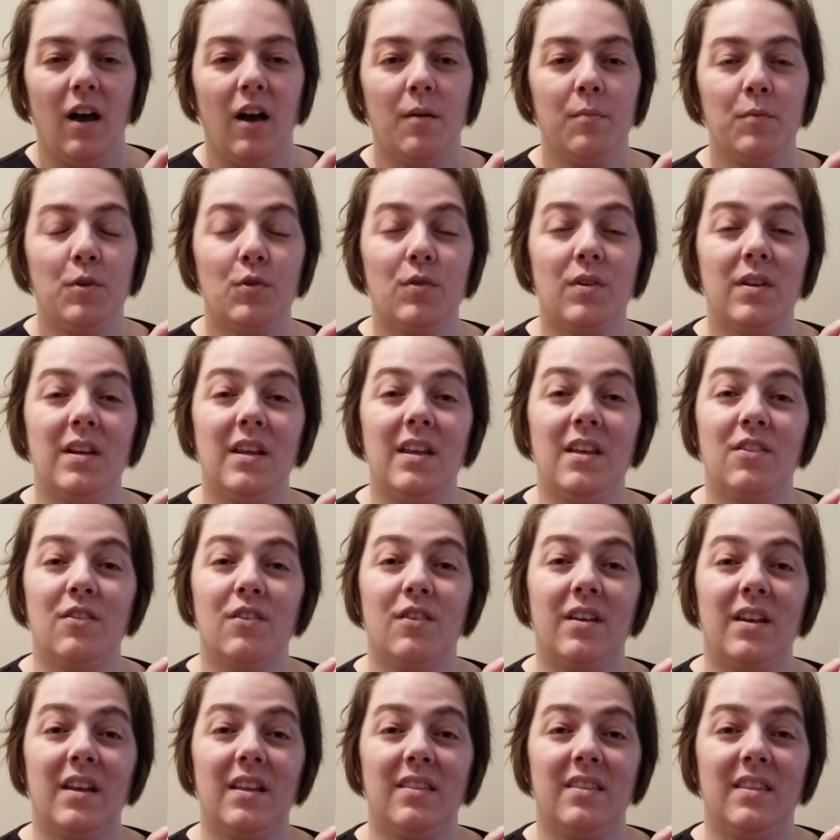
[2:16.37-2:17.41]
You can either
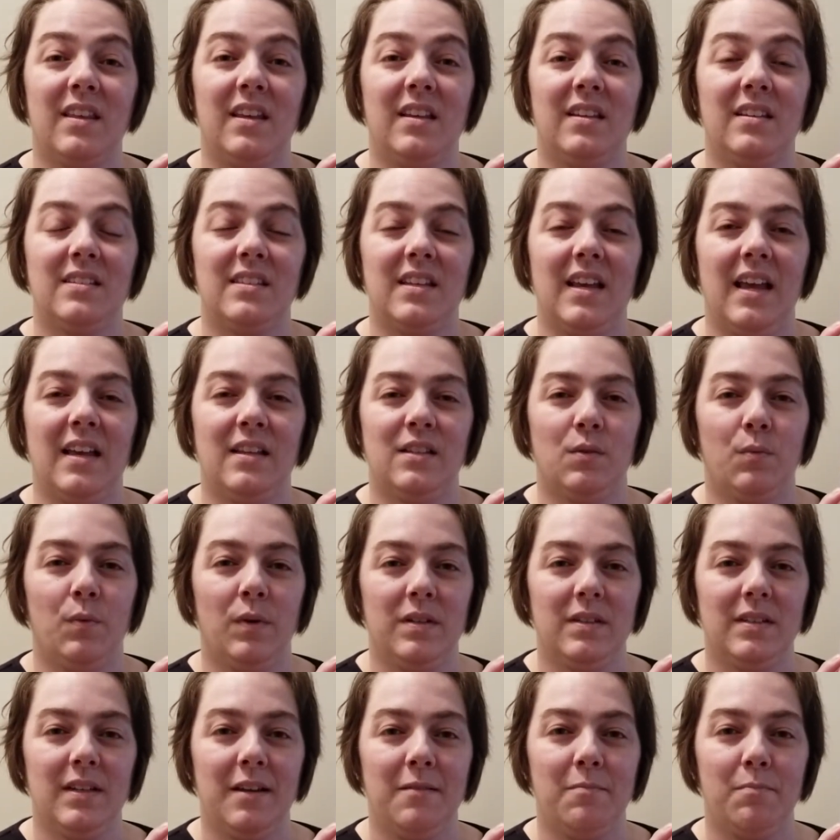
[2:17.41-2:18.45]
get these as a
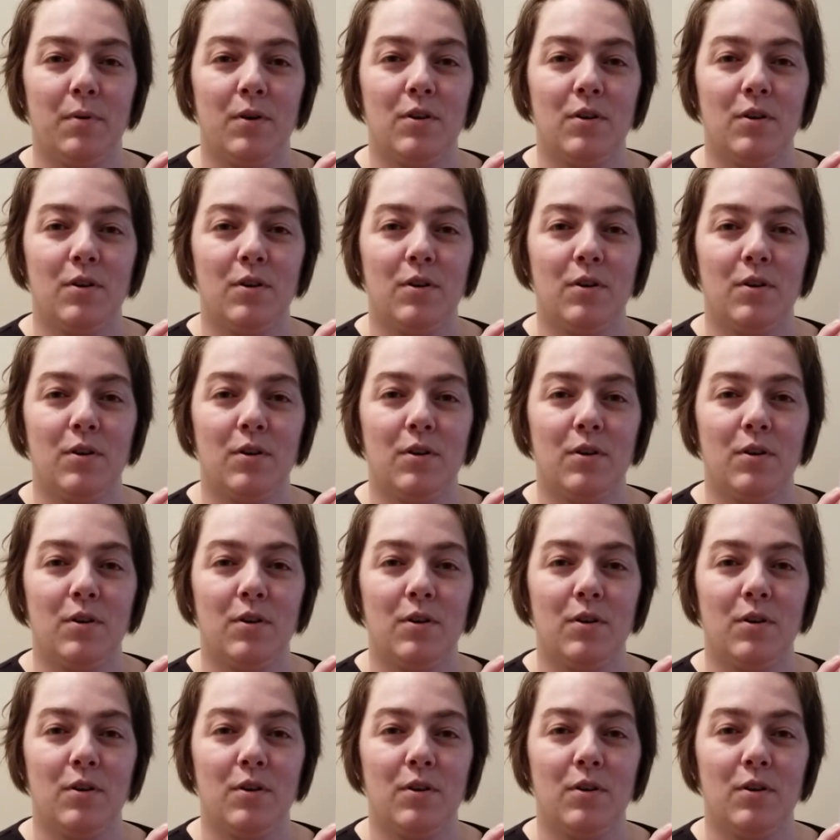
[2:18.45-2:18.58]
one-time